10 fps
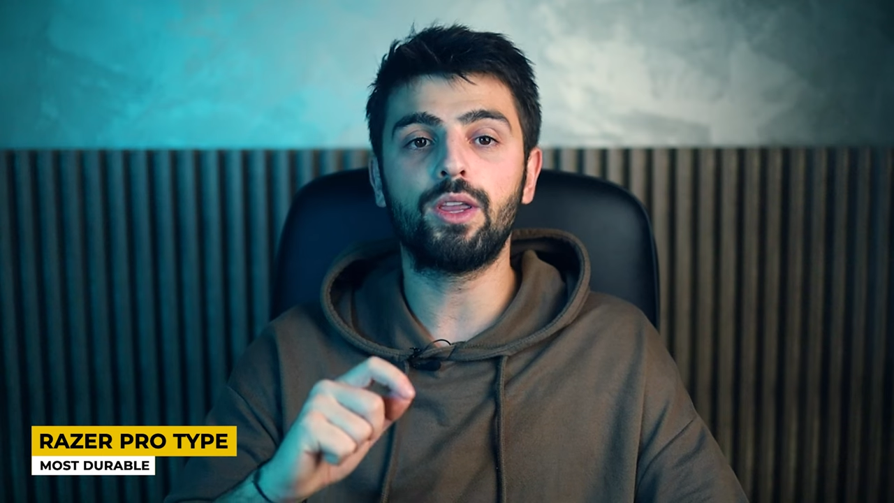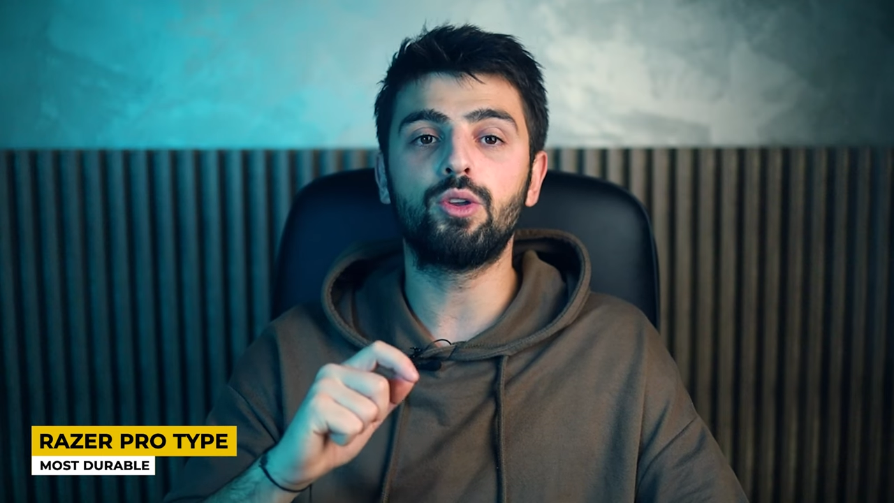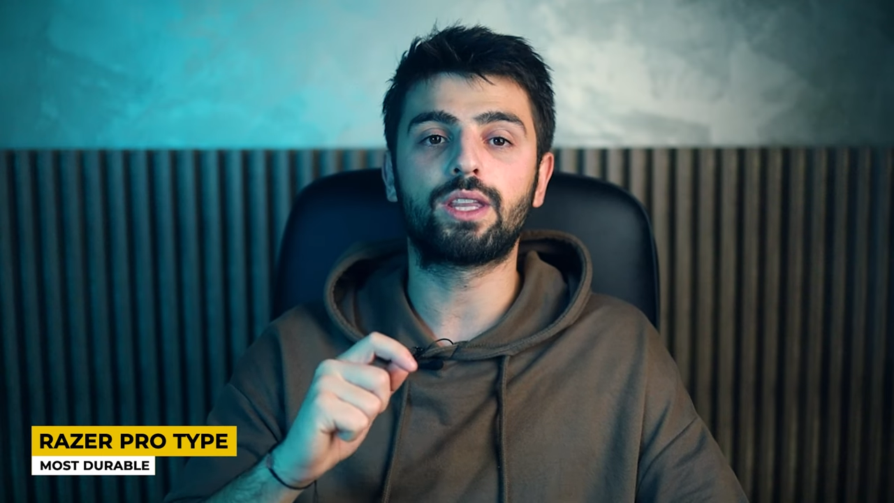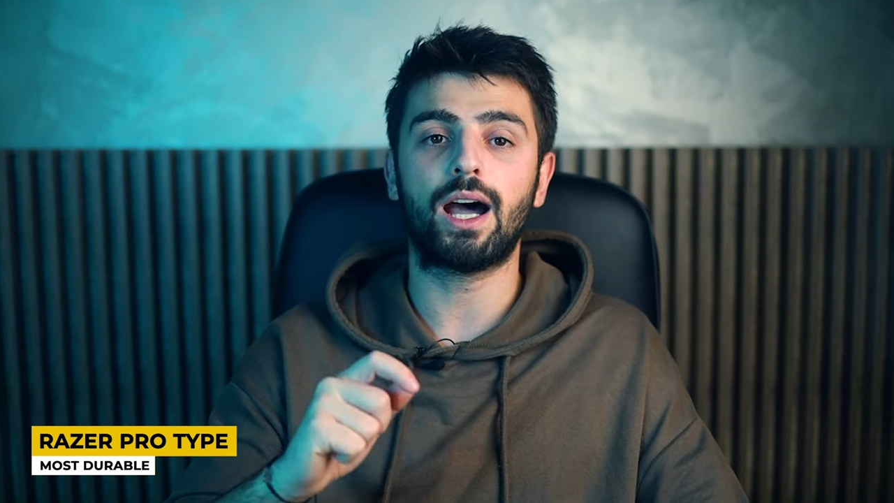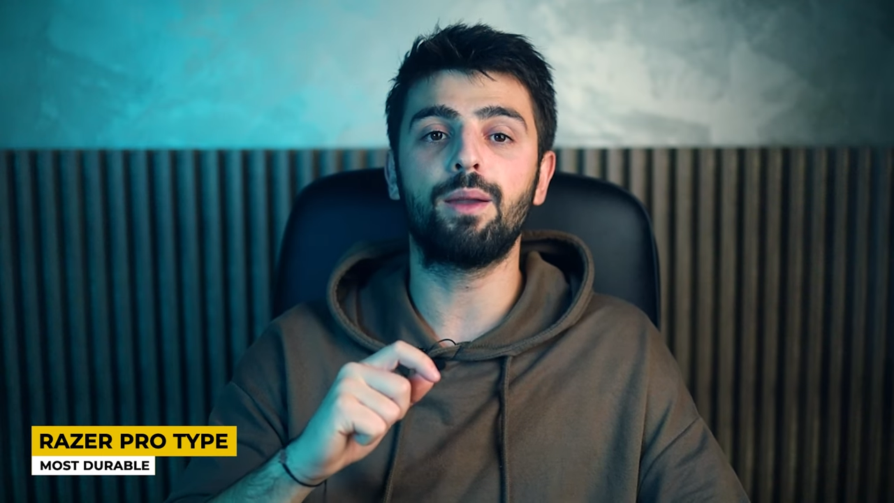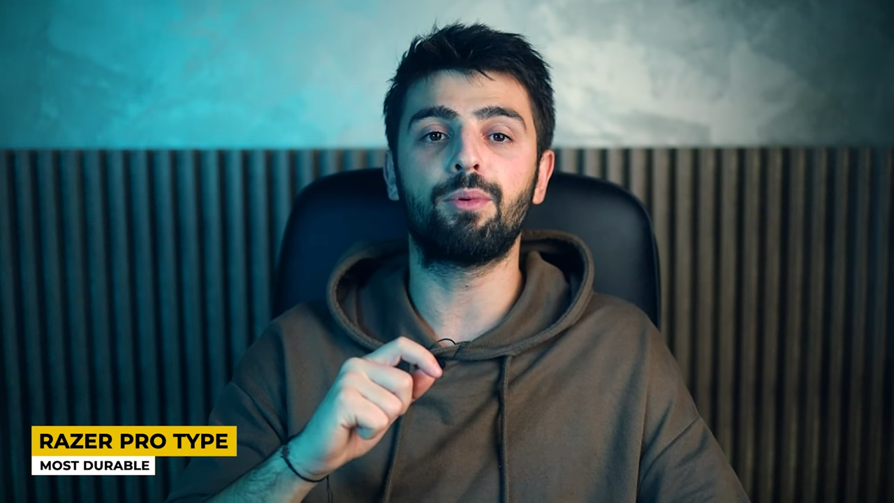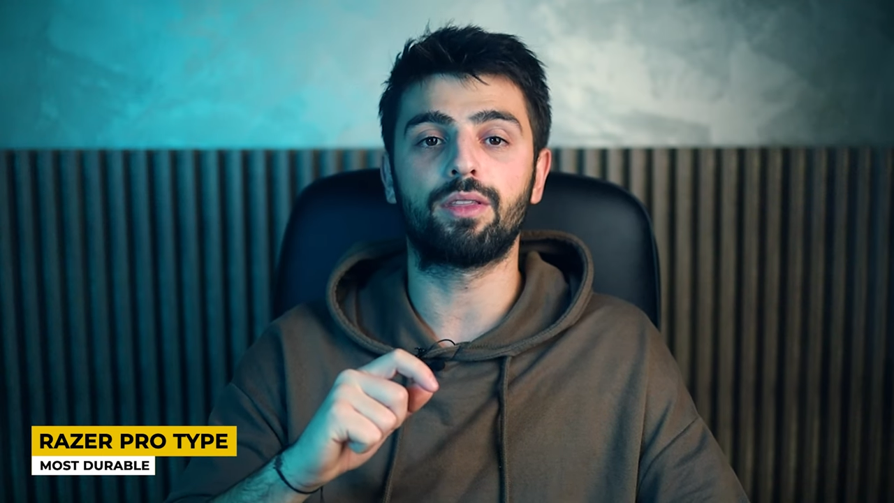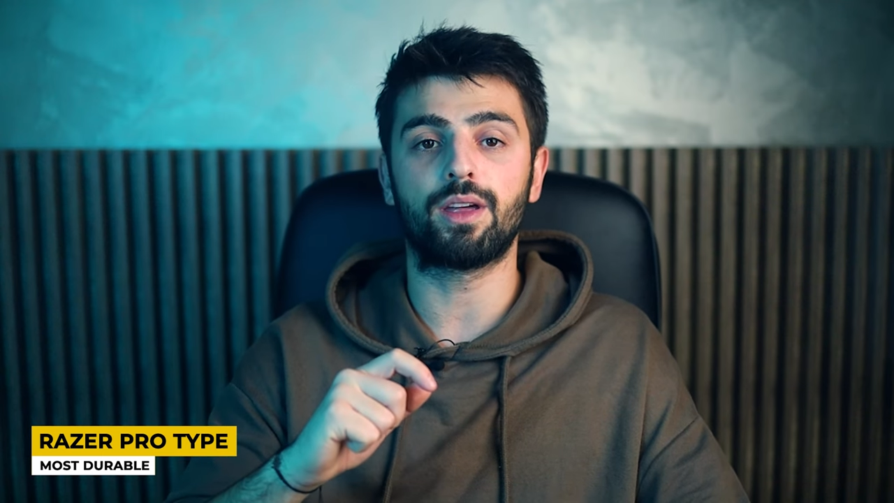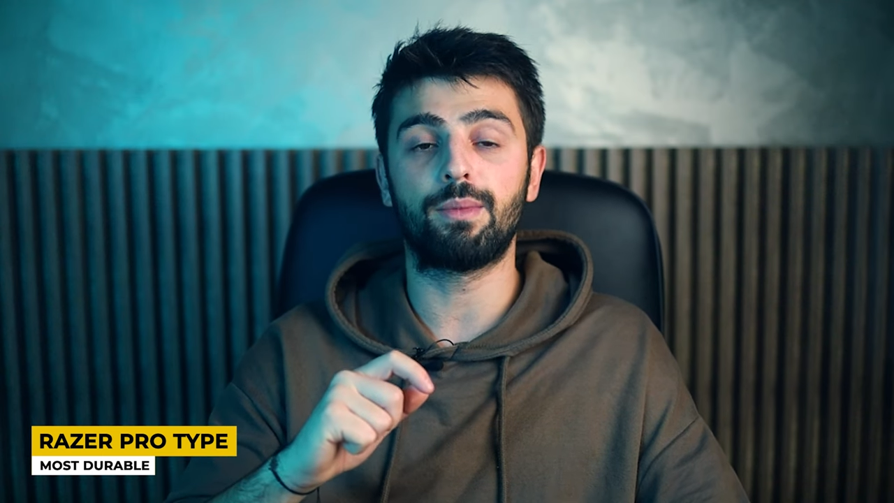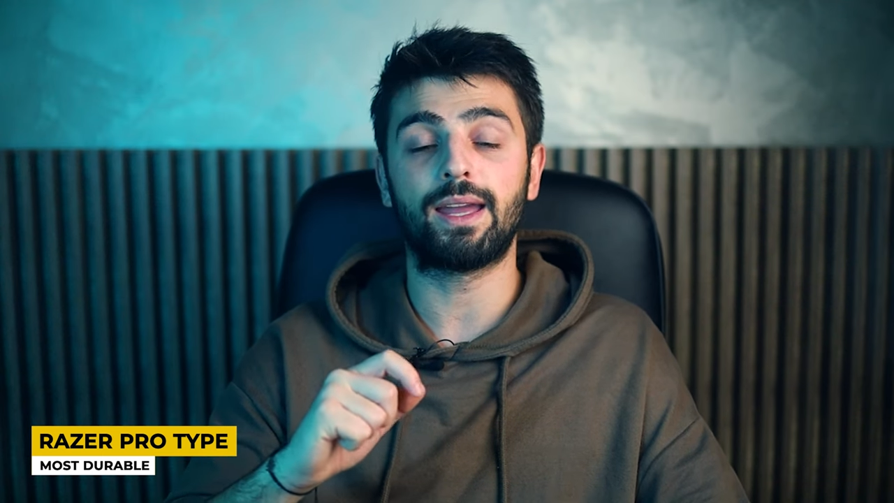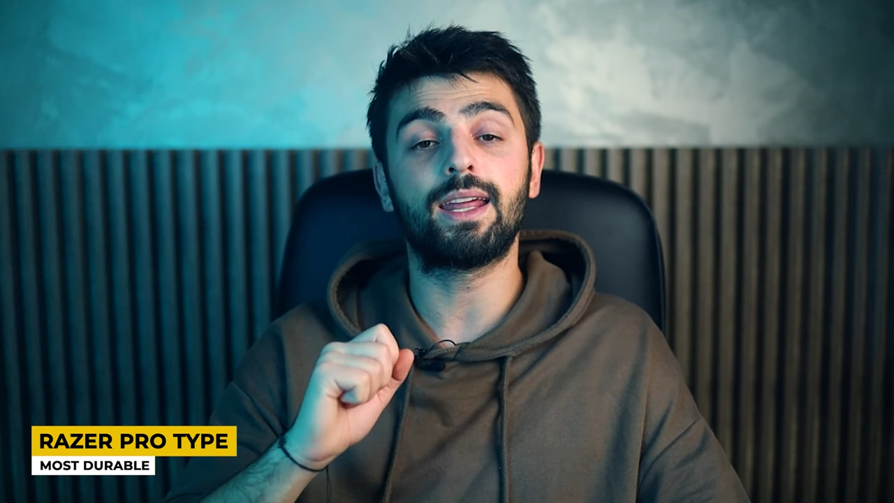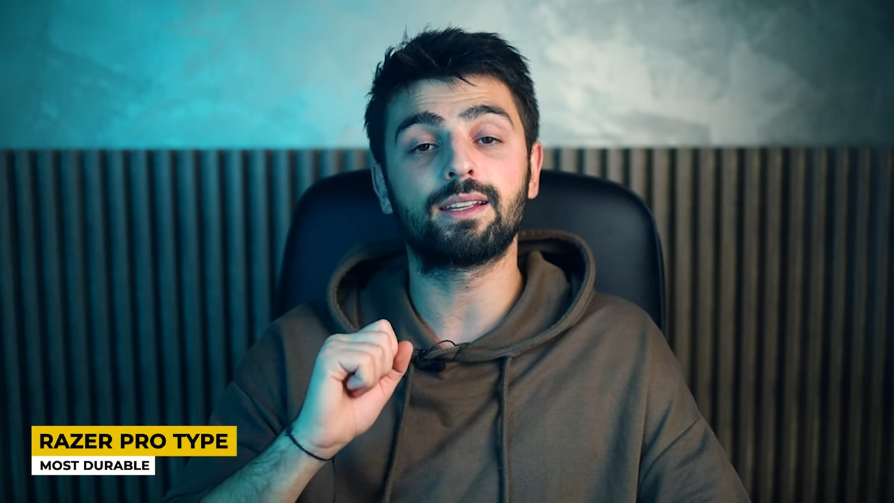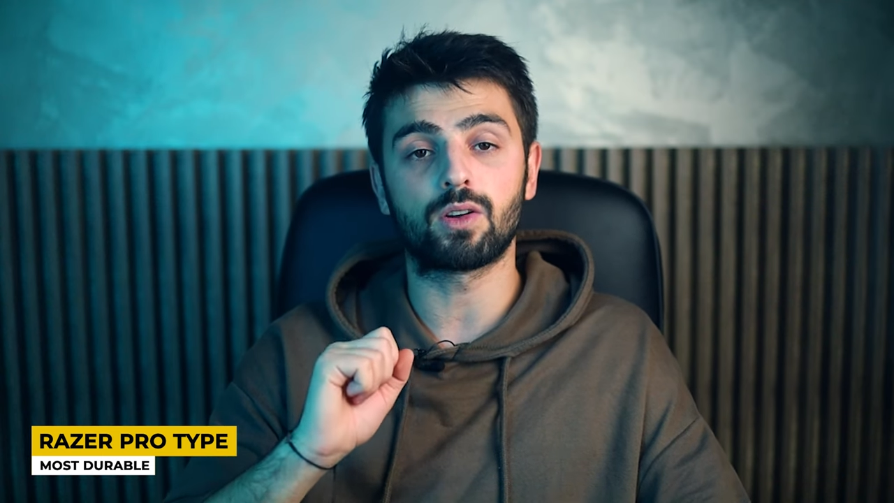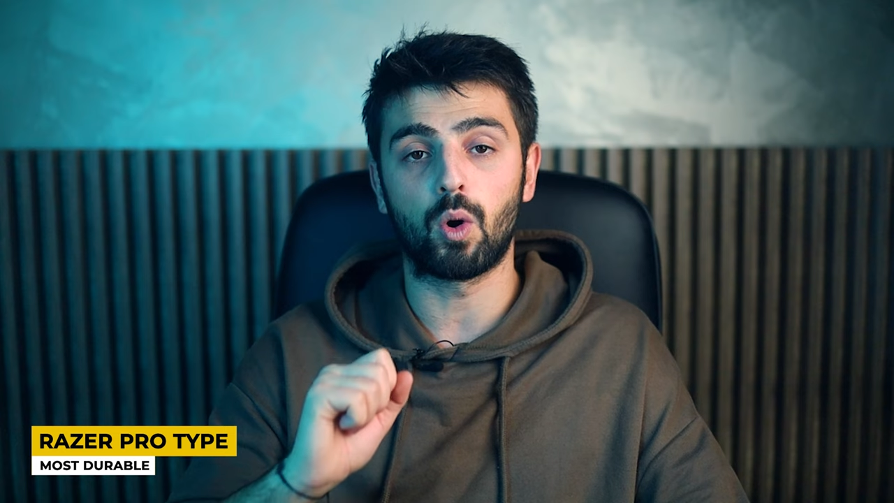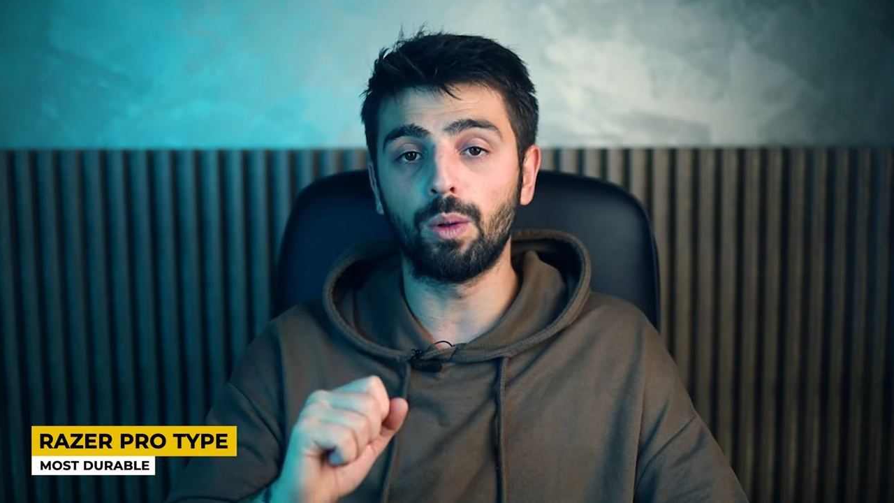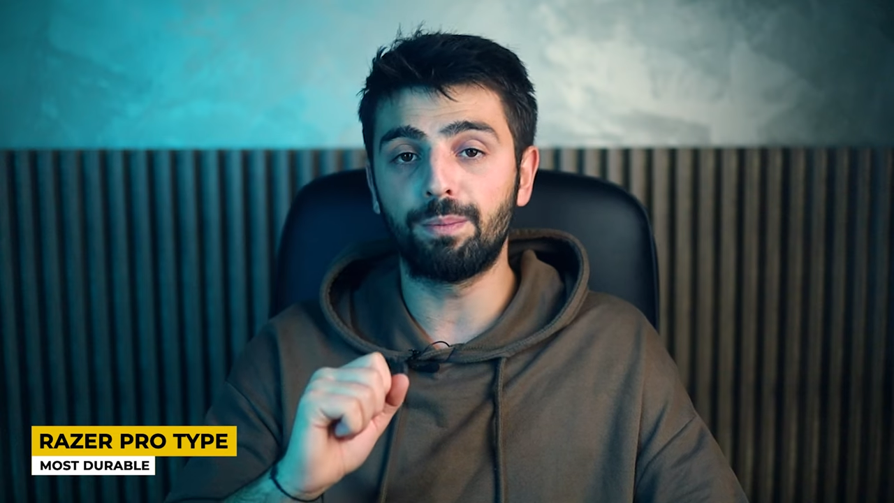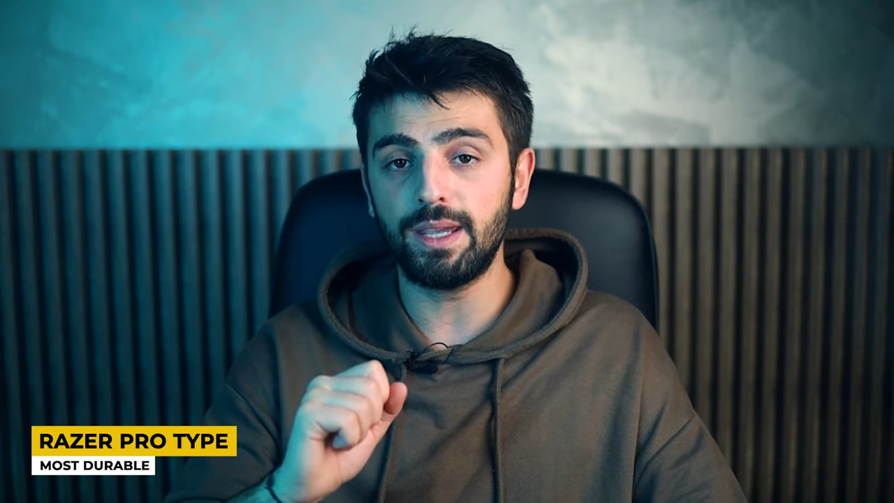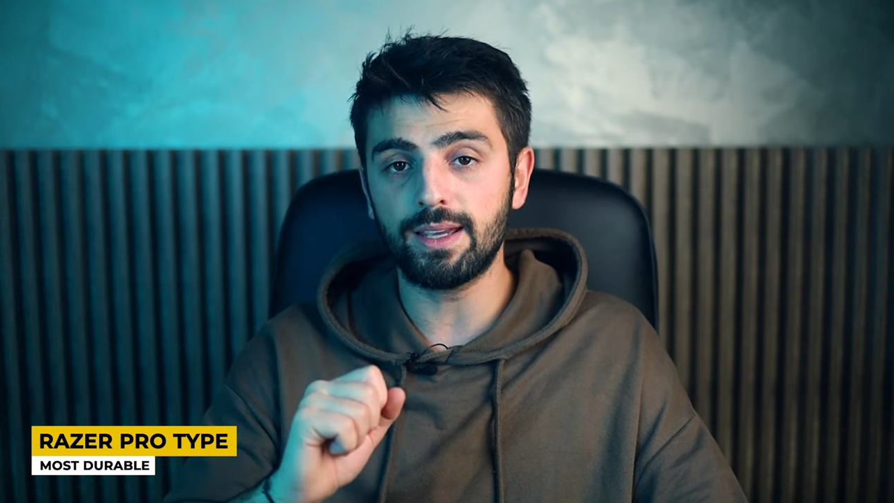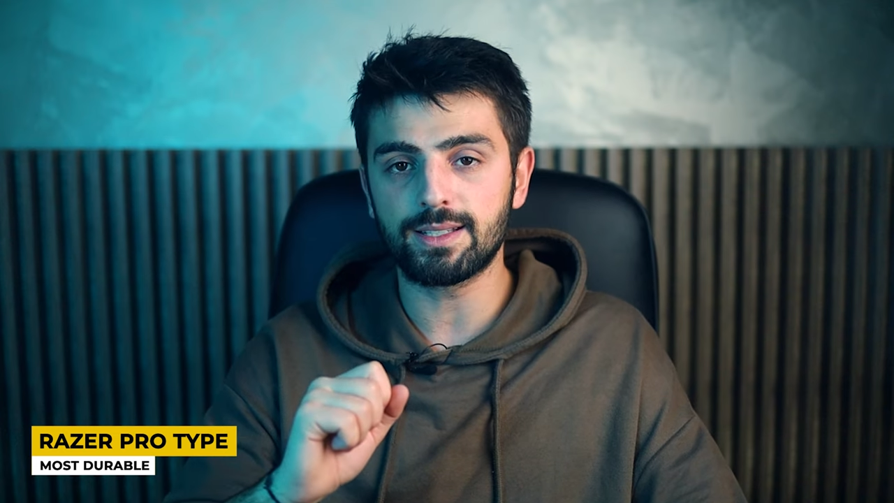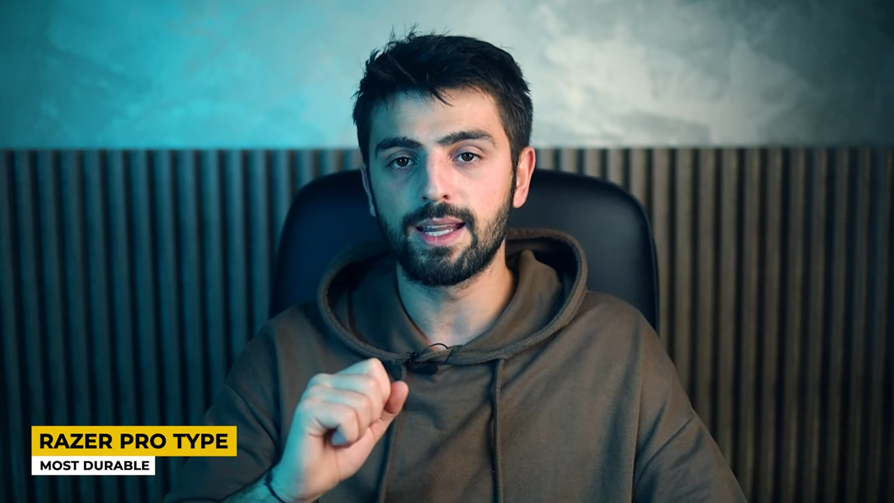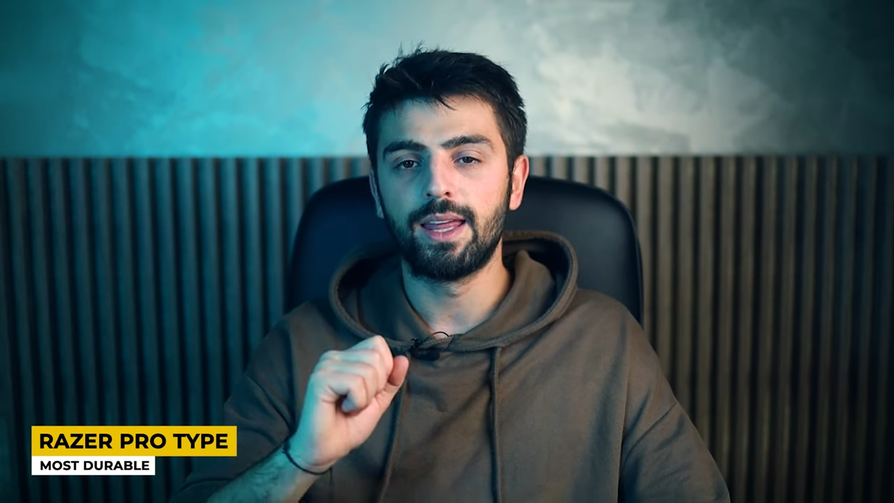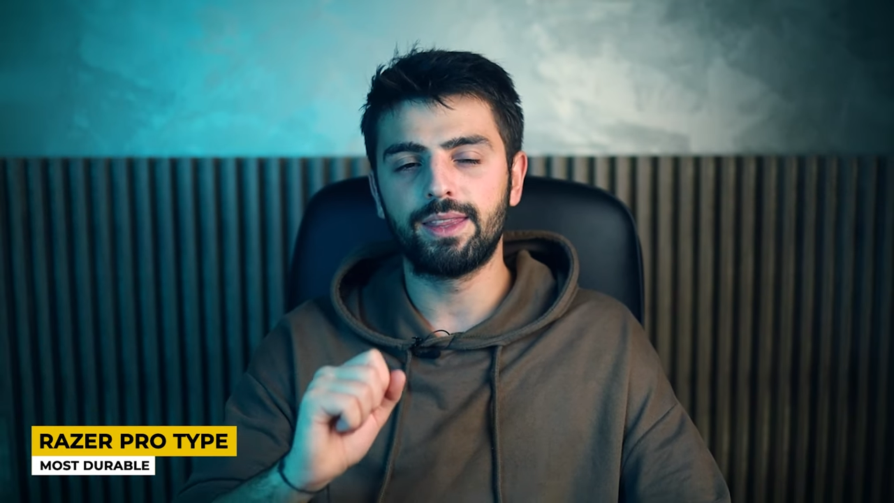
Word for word: when you type on them and as a whole piece,